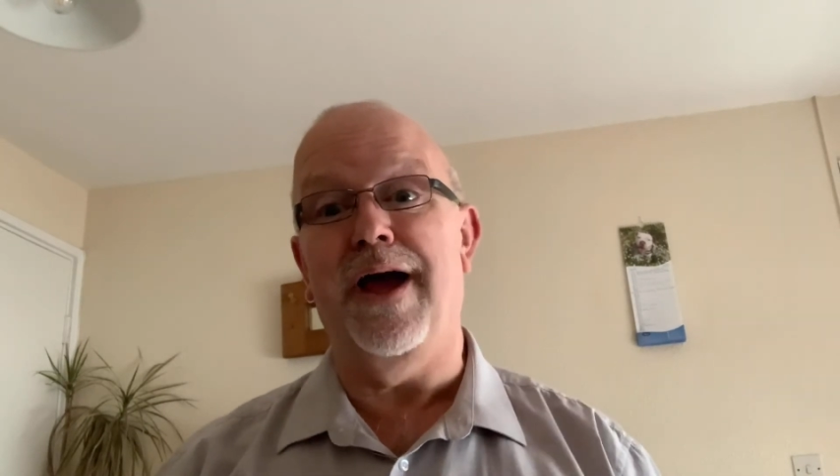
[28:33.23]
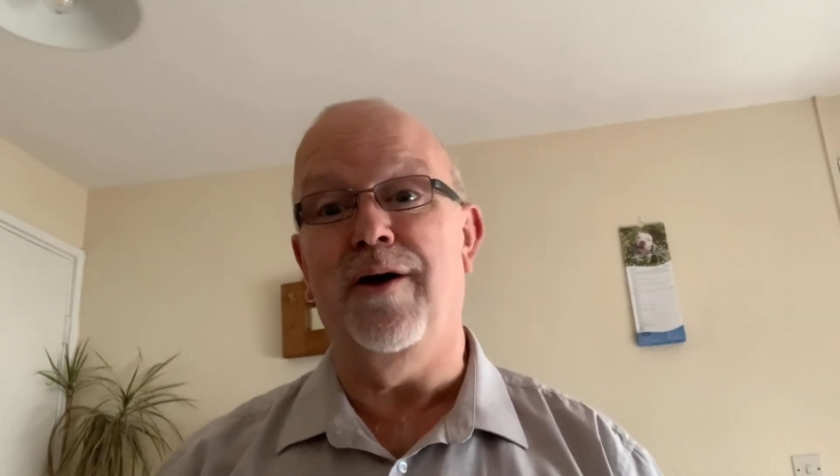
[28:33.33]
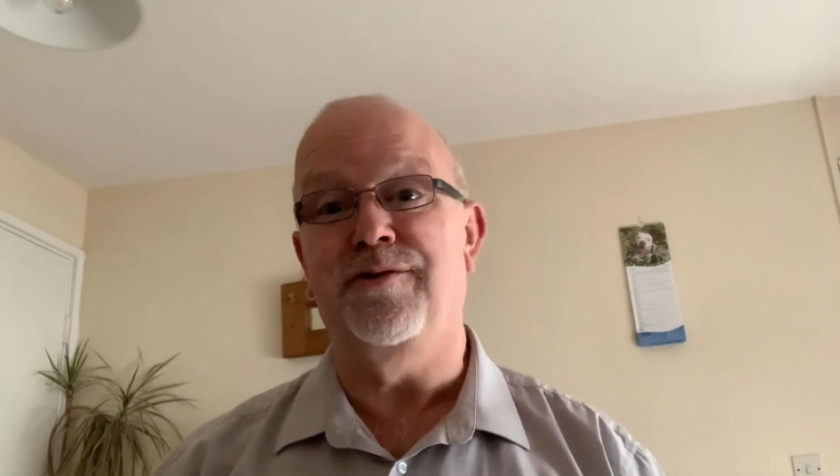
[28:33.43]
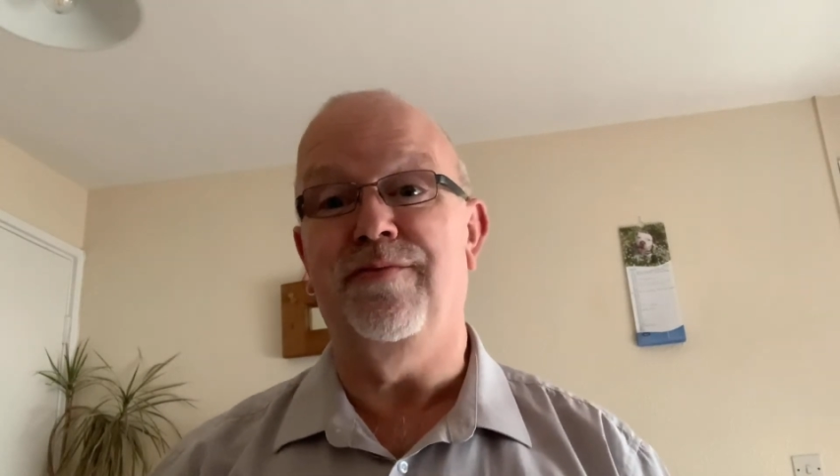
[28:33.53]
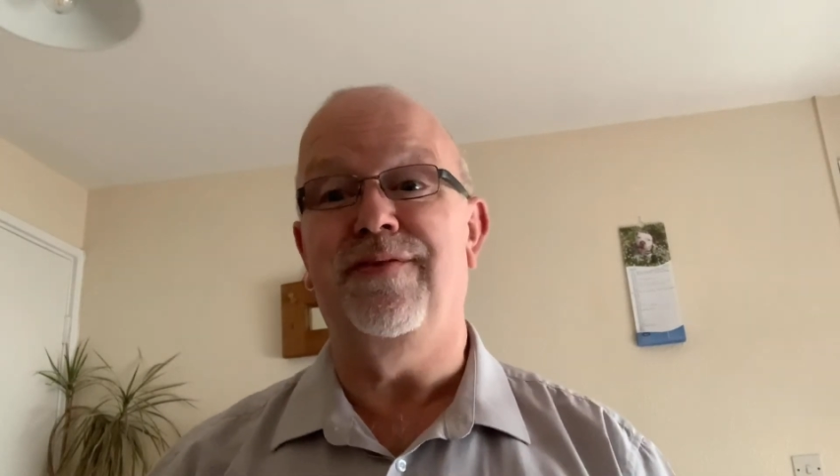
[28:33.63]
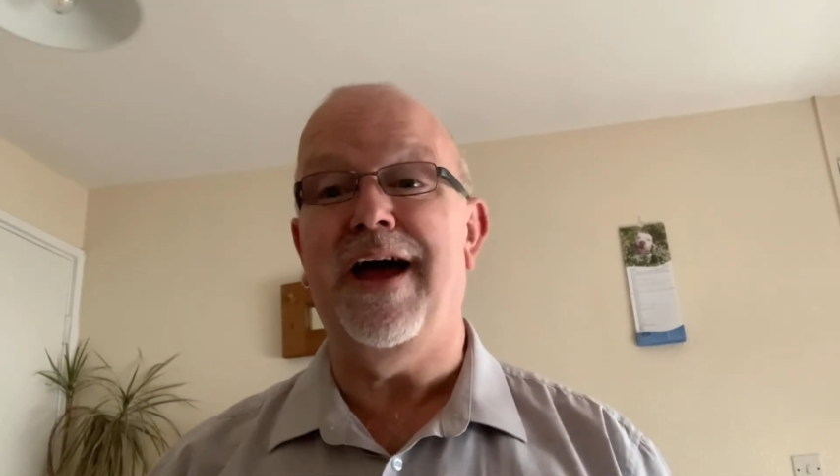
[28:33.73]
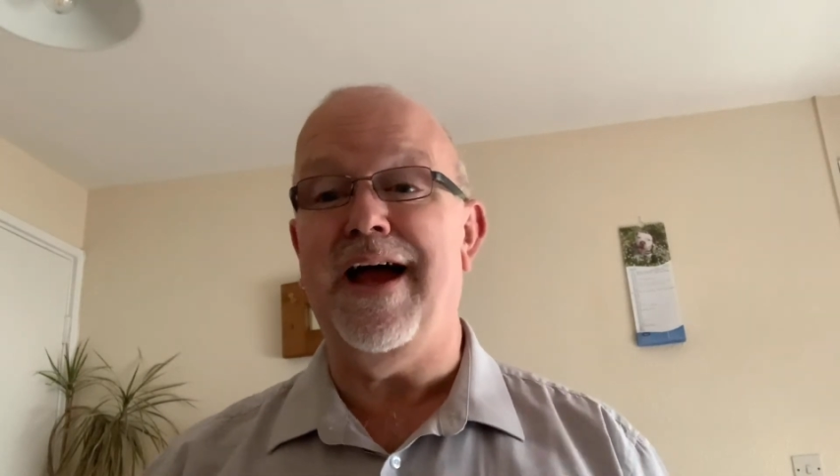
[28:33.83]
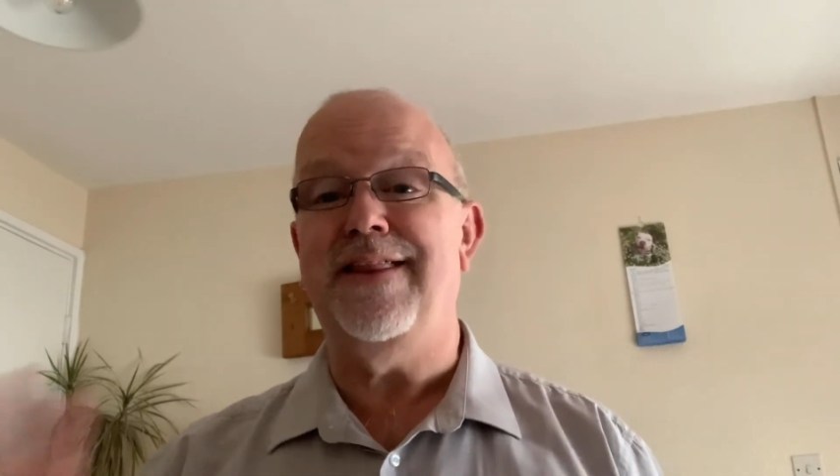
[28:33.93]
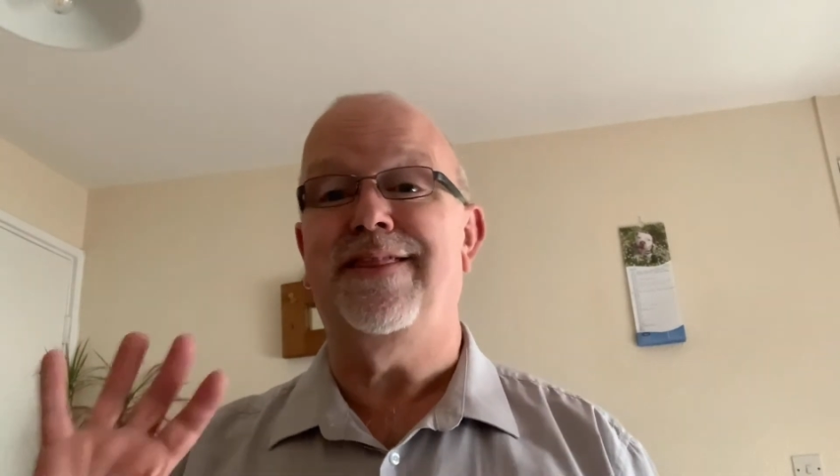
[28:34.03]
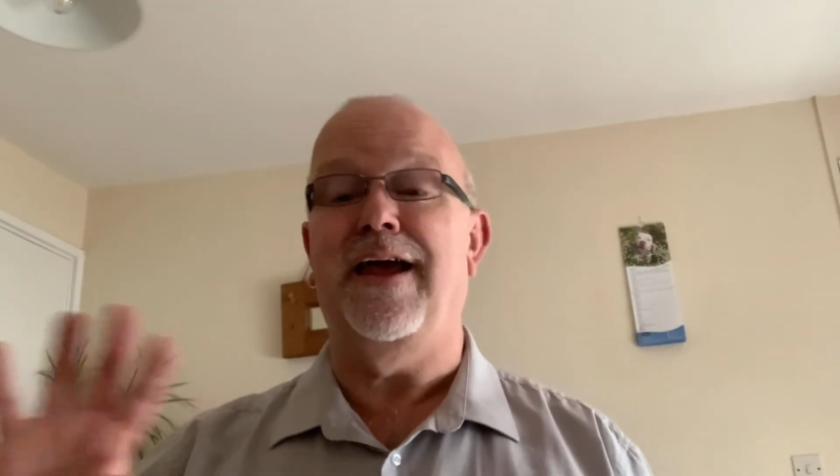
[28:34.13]
out of
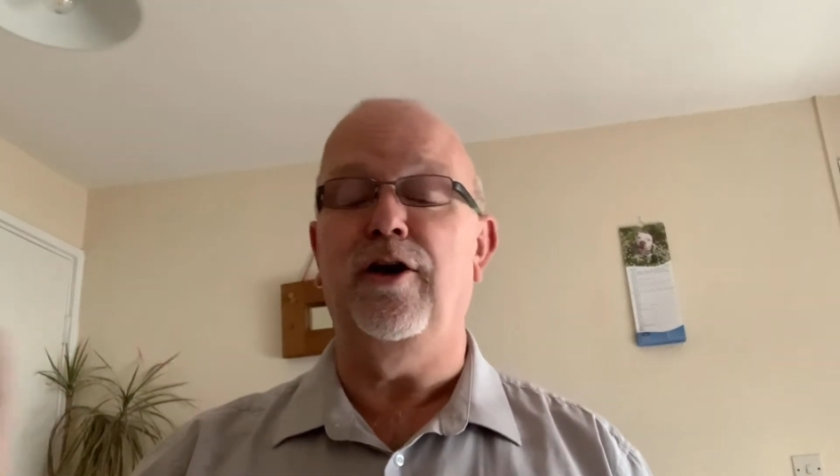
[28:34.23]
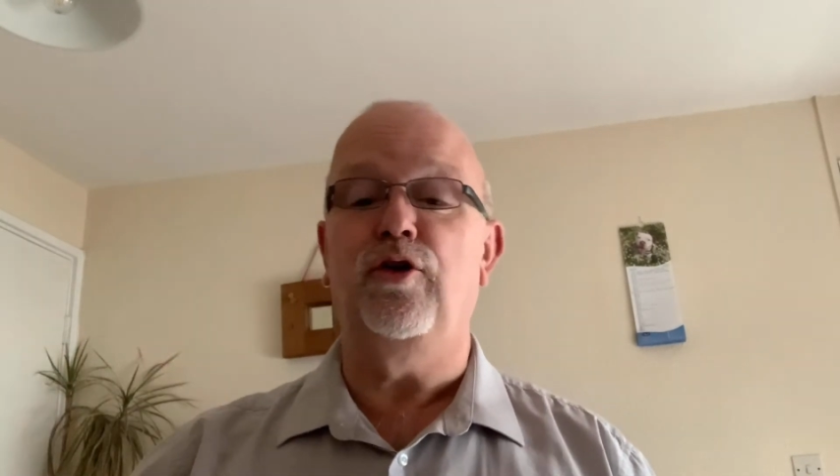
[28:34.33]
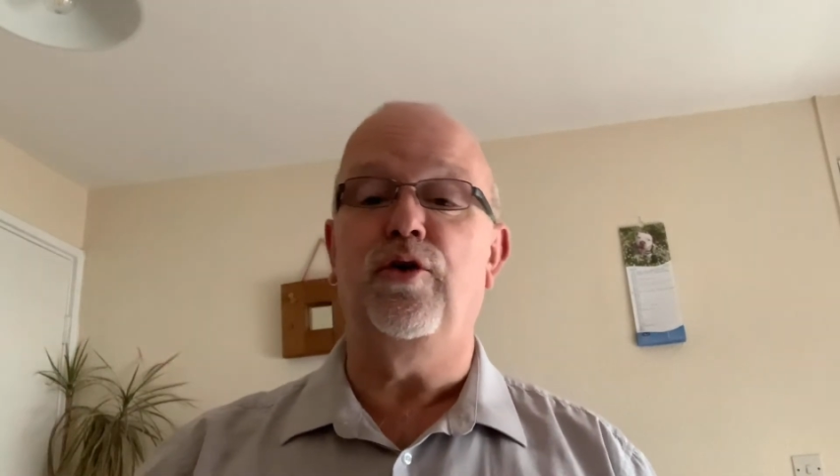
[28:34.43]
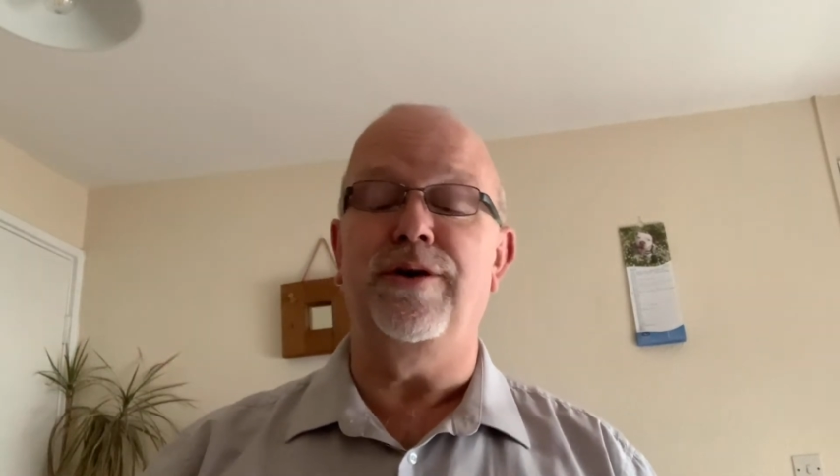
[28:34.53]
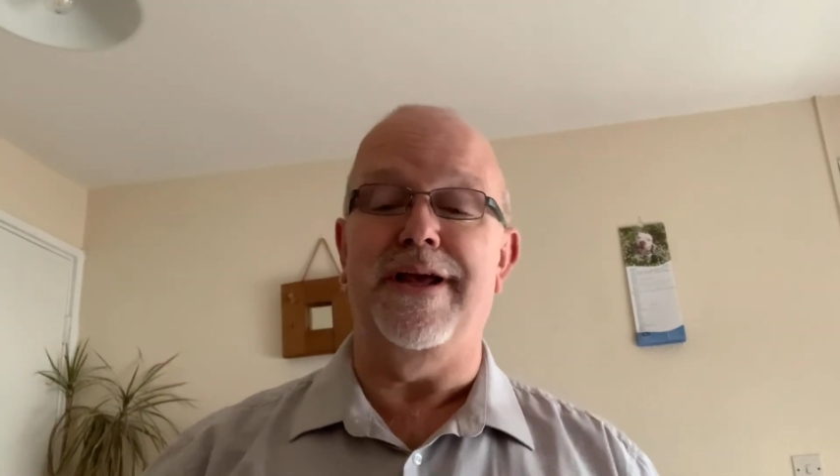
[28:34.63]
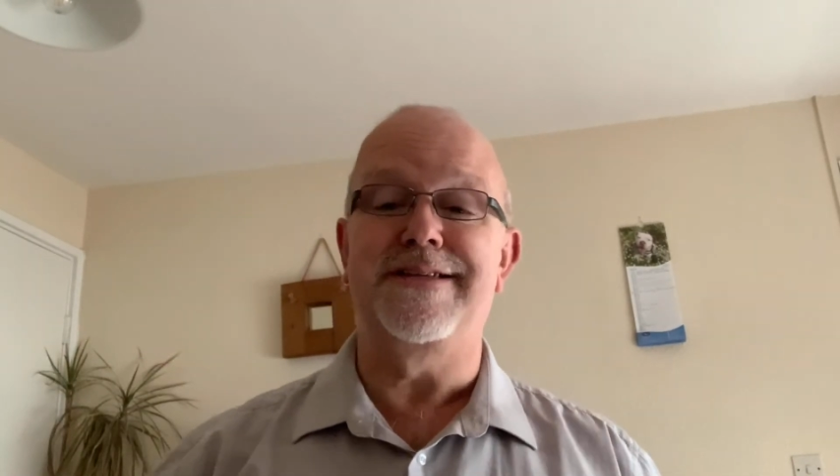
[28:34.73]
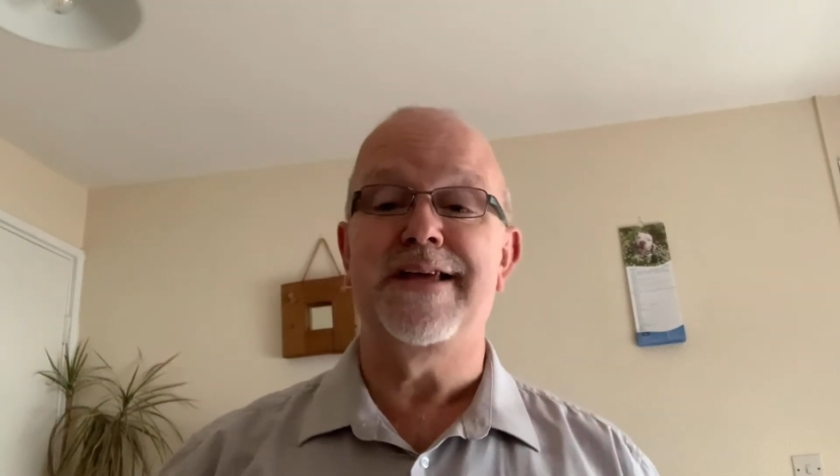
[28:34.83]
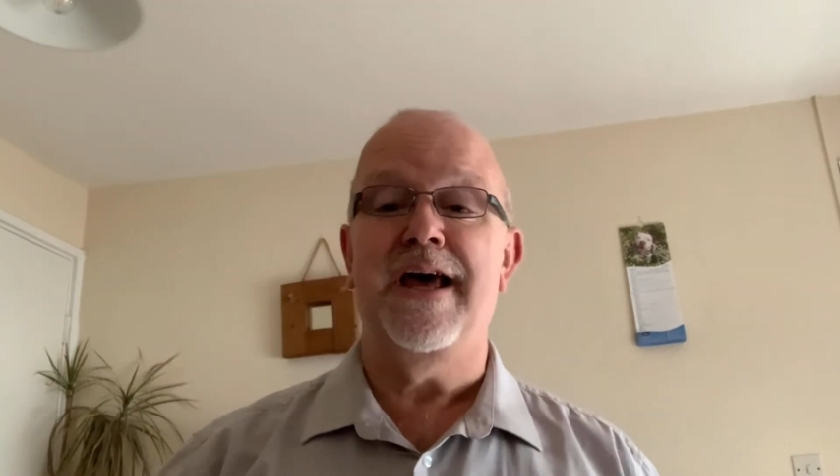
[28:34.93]
that, thank goodness.